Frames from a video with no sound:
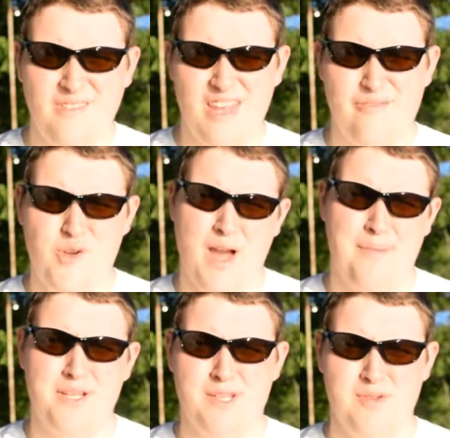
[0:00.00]
if you
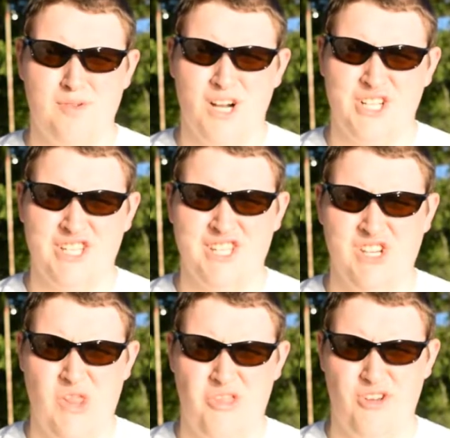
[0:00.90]
happen to be watching this
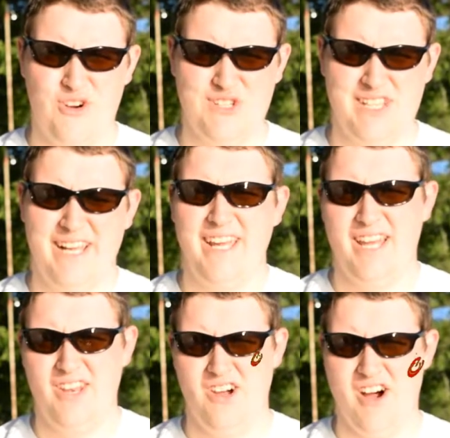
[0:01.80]
on Thursday
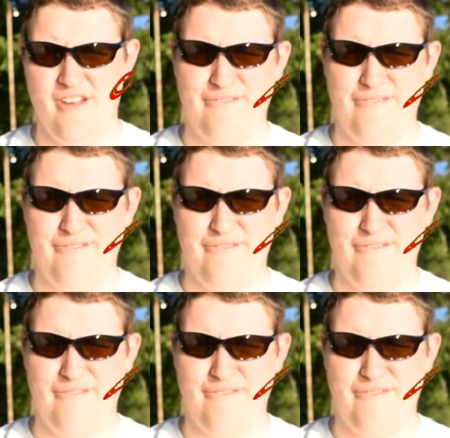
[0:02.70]
and not